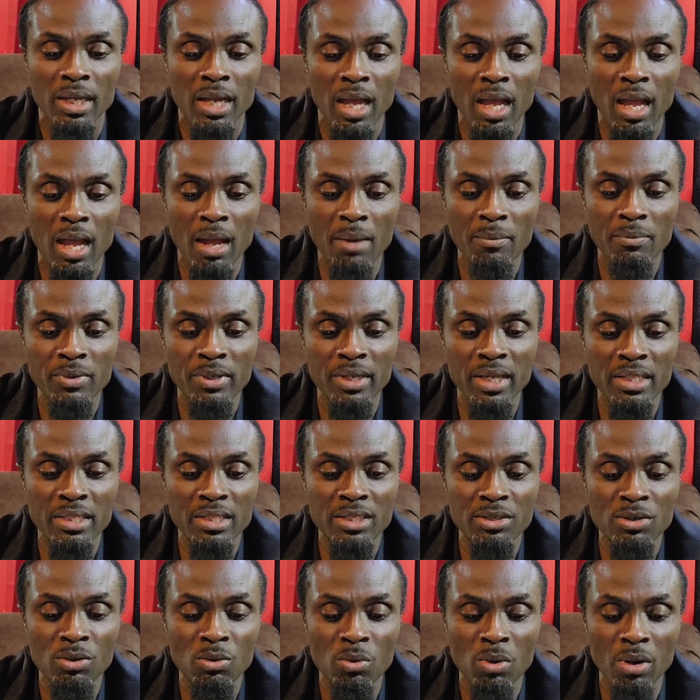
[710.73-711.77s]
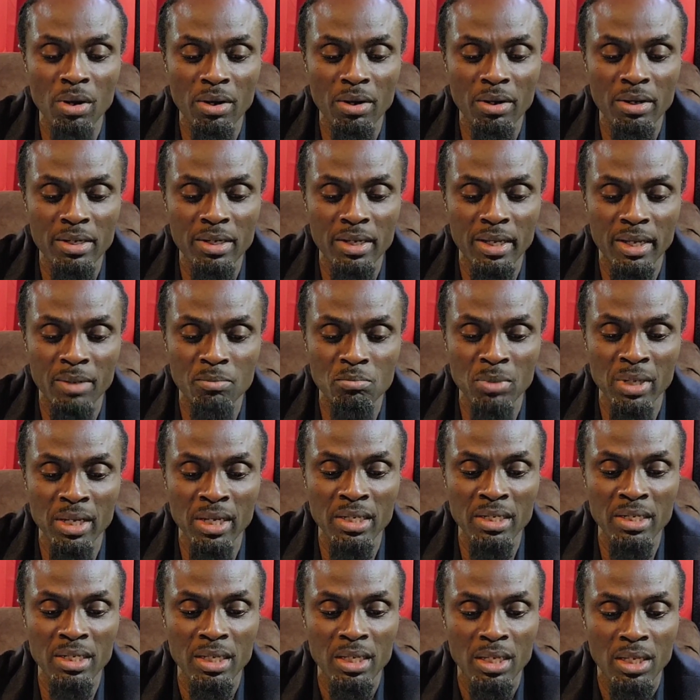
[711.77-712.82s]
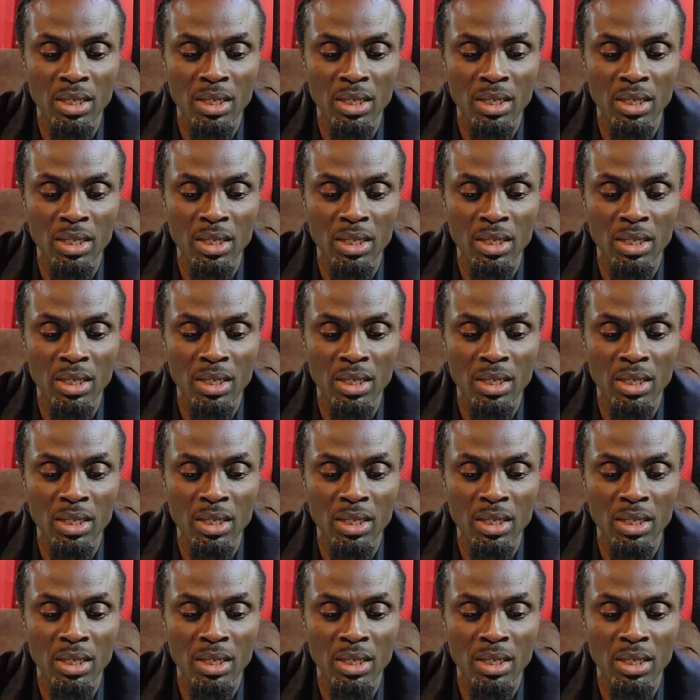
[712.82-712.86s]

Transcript: um, getting the word. Amen.